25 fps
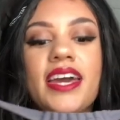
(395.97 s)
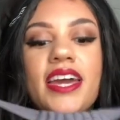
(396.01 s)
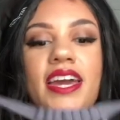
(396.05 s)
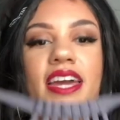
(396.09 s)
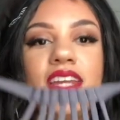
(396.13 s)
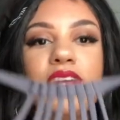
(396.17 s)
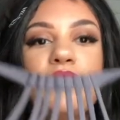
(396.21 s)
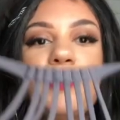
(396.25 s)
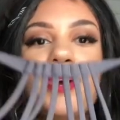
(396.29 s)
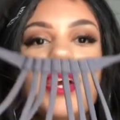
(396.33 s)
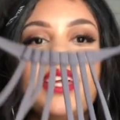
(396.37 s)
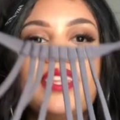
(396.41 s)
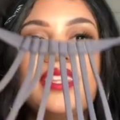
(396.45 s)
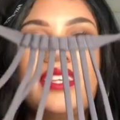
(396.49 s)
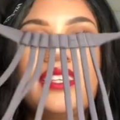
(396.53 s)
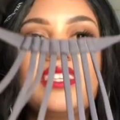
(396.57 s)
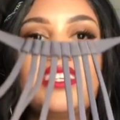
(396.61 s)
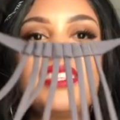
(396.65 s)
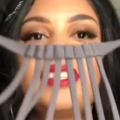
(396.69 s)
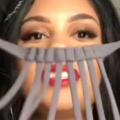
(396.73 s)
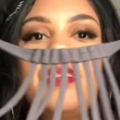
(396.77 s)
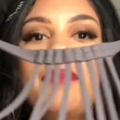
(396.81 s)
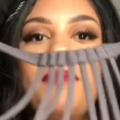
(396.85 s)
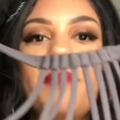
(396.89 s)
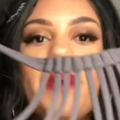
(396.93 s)
Anyway, this
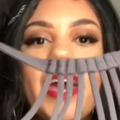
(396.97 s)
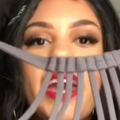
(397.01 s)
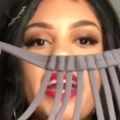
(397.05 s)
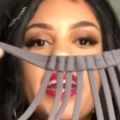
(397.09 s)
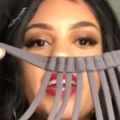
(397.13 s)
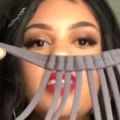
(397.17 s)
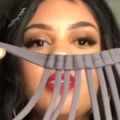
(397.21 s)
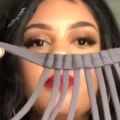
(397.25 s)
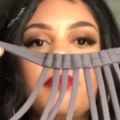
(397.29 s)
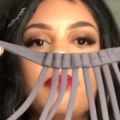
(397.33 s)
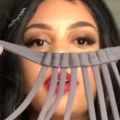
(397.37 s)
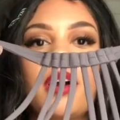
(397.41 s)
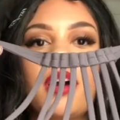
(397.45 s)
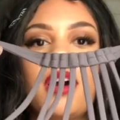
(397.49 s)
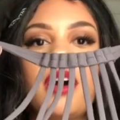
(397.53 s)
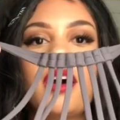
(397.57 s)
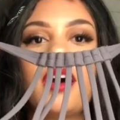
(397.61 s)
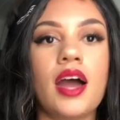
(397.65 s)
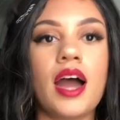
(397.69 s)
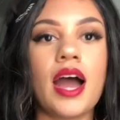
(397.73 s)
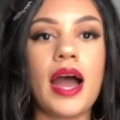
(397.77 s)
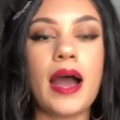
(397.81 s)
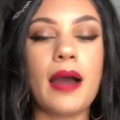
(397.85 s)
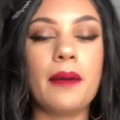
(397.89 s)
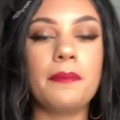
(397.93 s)
is the back of the
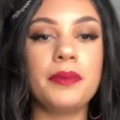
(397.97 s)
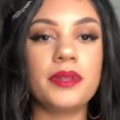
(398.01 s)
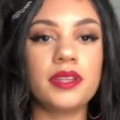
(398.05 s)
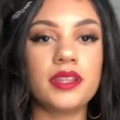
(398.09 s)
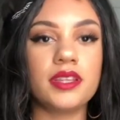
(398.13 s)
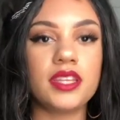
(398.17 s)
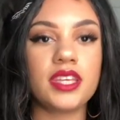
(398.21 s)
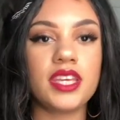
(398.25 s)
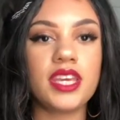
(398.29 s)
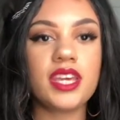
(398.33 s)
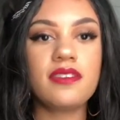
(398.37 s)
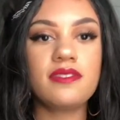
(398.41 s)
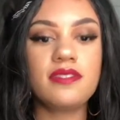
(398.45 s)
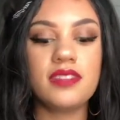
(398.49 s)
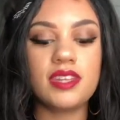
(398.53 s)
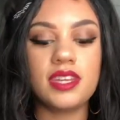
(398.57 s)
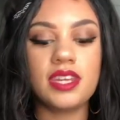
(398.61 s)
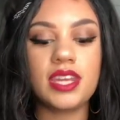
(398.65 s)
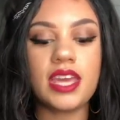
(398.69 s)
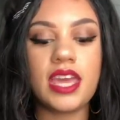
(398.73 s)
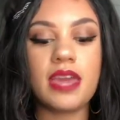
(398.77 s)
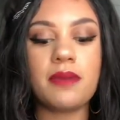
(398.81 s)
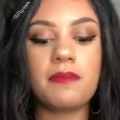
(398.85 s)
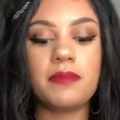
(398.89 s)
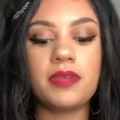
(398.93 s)
bra. I believe the
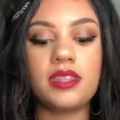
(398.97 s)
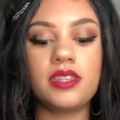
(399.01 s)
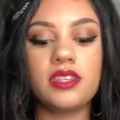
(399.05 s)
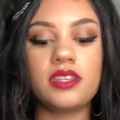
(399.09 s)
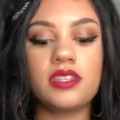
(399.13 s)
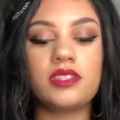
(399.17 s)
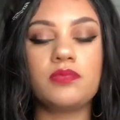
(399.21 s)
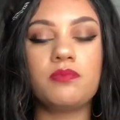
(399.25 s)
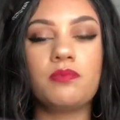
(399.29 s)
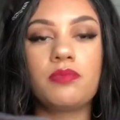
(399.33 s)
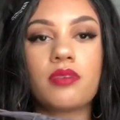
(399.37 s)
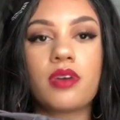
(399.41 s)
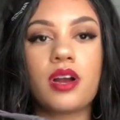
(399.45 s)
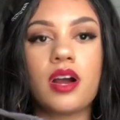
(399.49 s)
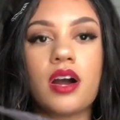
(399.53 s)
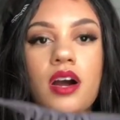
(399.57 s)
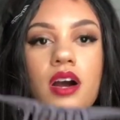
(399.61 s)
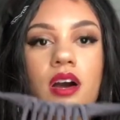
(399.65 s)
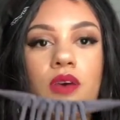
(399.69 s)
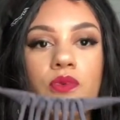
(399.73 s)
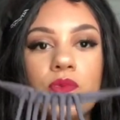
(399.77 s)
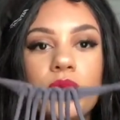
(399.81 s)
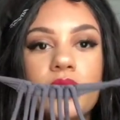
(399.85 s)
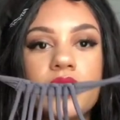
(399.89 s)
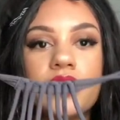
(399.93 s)
name of this
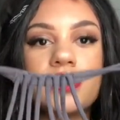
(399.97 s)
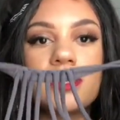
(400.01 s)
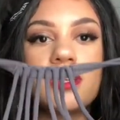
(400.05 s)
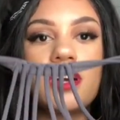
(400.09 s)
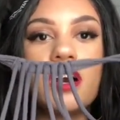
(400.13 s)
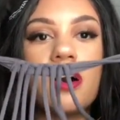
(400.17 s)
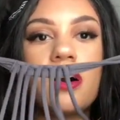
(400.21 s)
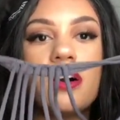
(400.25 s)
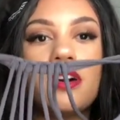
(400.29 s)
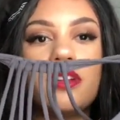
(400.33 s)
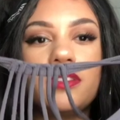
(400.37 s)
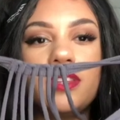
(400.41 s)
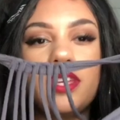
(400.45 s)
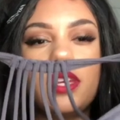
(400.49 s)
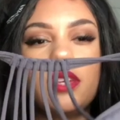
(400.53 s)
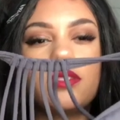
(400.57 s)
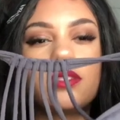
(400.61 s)
bra was called,